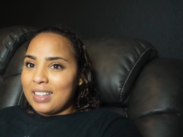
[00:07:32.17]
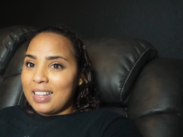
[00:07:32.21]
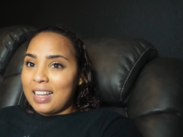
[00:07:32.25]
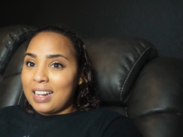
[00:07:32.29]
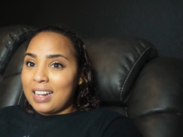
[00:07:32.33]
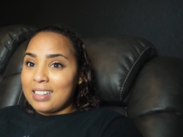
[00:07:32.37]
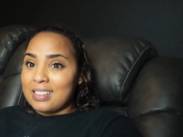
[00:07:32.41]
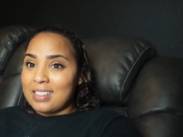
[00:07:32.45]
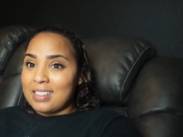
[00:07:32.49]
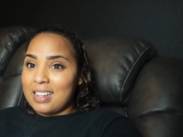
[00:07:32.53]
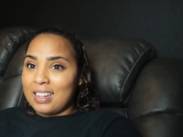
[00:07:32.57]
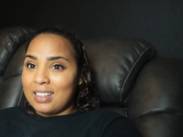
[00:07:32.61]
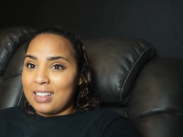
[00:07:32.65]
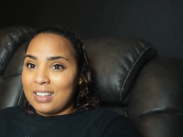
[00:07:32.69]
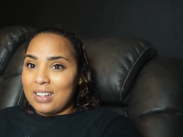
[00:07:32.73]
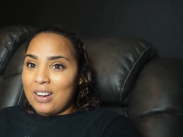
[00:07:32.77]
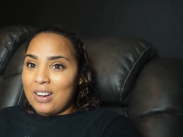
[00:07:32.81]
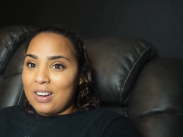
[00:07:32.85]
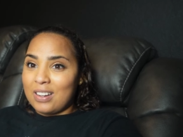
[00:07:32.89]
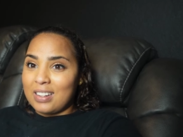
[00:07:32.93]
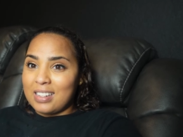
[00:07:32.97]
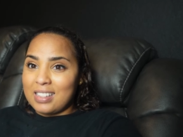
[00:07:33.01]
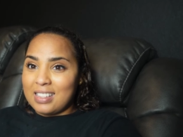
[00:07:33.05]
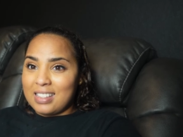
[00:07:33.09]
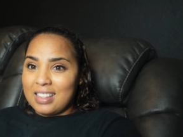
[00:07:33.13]
That is like the
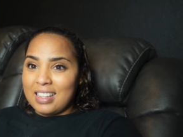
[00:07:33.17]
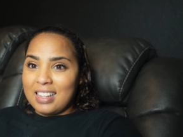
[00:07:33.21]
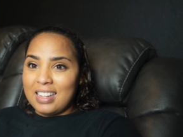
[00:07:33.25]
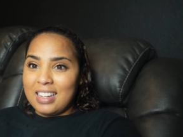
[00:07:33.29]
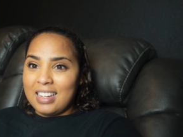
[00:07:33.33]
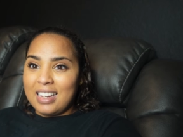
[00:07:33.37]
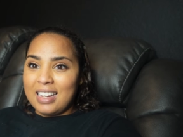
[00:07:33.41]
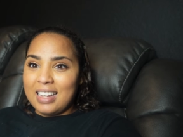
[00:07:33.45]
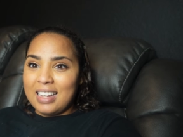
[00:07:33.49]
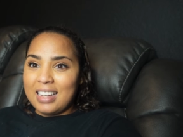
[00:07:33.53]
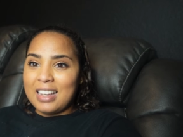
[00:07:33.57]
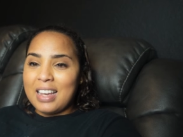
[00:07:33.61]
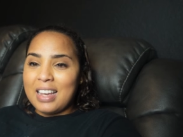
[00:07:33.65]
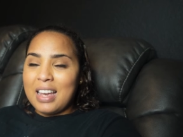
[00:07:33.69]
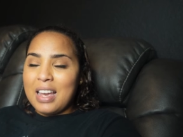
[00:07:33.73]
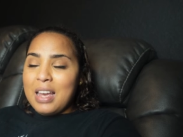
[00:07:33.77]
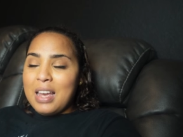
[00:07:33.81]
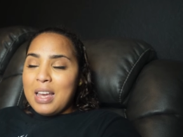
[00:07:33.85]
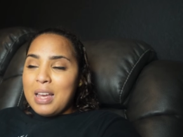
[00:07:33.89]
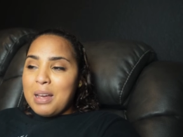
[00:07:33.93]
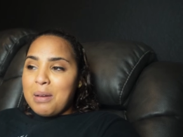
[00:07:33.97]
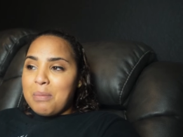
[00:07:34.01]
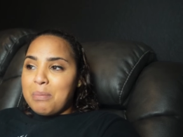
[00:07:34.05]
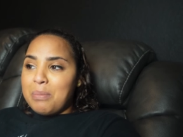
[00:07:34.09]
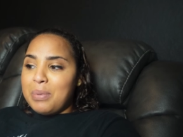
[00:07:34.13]
hardest thing,
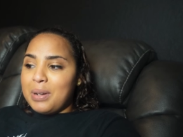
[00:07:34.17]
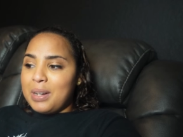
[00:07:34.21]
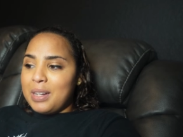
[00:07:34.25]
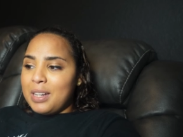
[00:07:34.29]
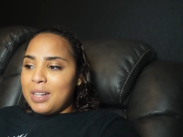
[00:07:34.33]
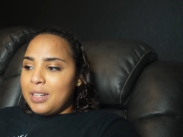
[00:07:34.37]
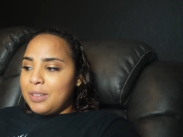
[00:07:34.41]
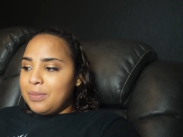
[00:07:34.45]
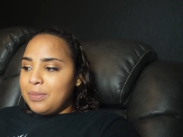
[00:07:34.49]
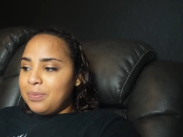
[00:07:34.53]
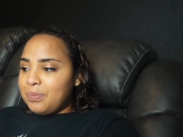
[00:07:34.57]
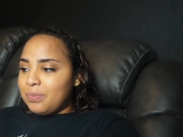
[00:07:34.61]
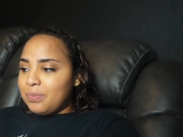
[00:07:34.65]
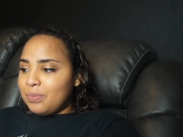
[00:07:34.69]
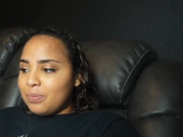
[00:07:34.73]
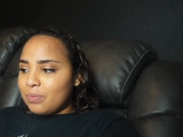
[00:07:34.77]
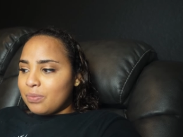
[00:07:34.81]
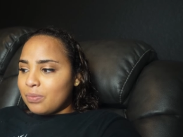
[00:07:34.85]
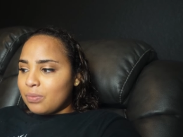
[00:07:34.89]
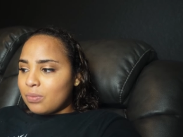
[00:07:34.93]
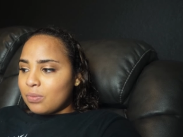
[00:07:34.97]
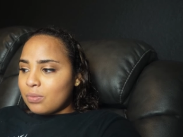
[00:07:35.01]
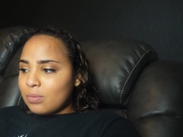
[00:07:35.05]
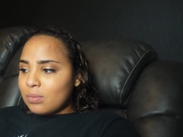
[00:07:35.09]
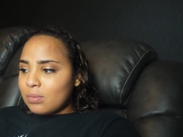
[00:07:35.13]
but
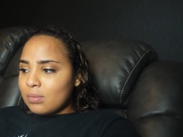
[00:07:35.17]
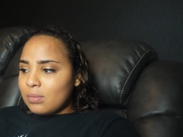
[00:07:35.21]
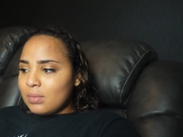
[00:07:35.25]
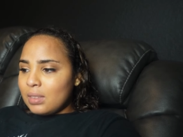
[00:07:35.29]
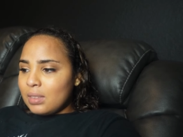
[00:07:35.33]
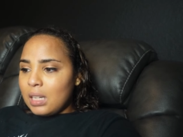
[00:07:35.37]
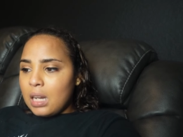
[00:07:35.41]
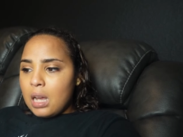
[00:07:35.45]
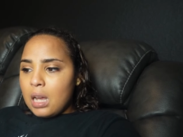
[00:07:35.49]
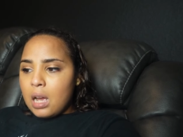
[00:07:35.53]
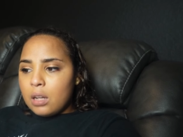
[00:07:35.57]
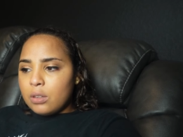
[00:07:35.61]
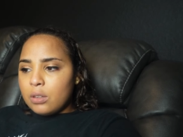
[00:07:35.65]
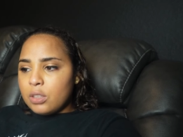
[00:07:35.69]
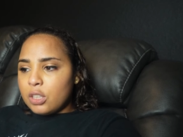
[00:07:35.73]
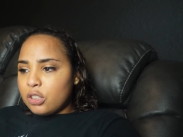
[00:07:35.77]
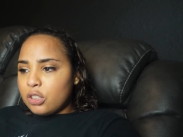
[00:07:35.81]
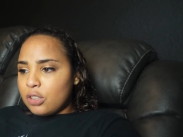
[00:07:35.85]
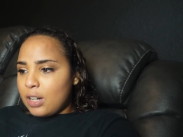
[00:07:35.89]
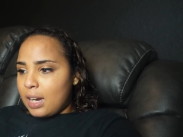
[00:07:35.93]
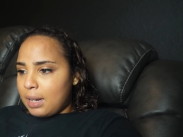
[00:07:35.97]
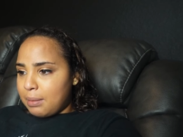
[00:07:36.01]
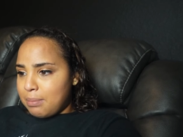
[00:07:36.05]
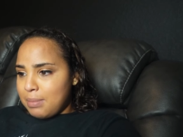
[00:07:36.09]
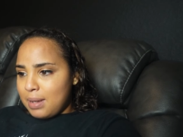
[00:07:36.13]
I'll
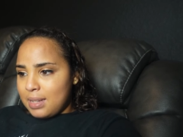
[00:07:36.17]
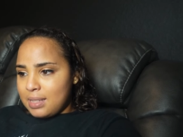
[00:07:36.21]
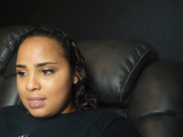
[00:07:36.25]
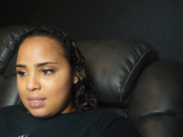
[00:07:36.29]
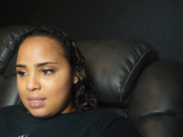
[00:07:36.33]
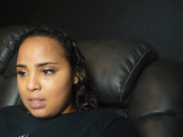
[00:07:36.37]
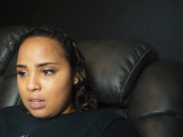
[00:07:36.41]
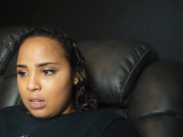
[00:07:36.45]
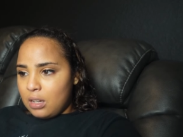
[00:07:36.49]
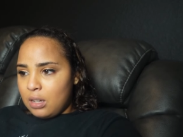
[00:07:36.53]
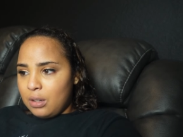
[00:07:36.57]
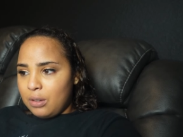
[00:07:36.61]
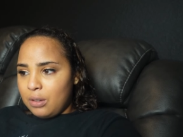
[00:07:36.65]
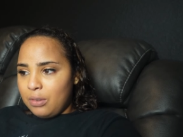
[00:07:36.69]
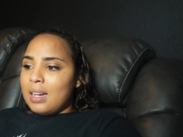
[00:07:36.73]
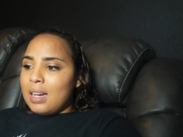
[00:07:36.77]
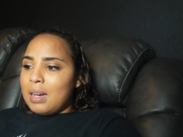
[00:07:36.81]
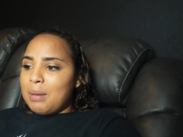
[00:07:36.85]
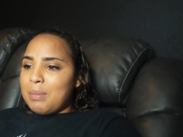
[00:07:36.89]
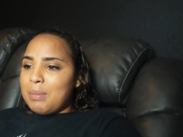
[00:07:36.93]
distract myself.